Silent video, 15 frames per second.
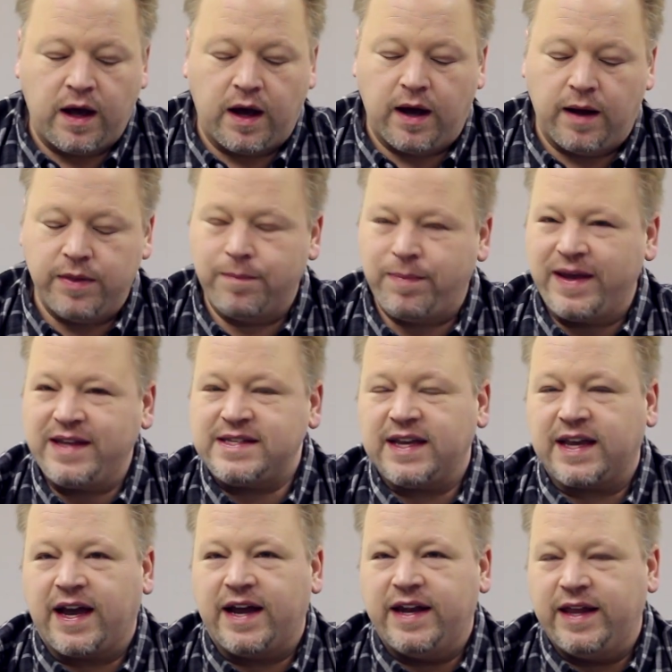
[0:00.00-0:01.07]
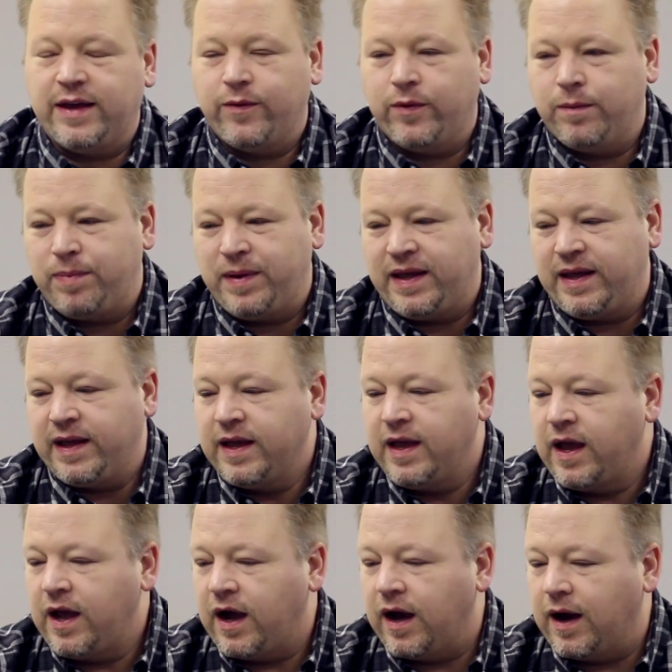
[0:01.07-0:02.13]
The basic idea would be,
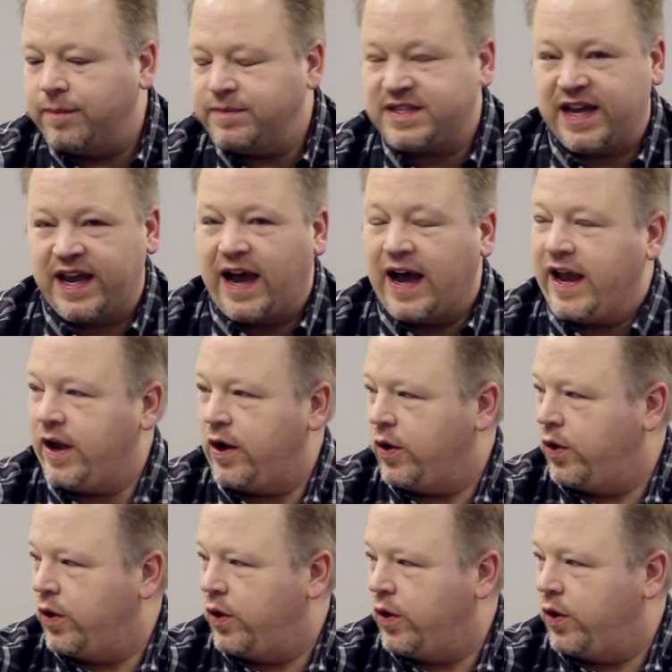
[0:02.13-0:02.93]
say I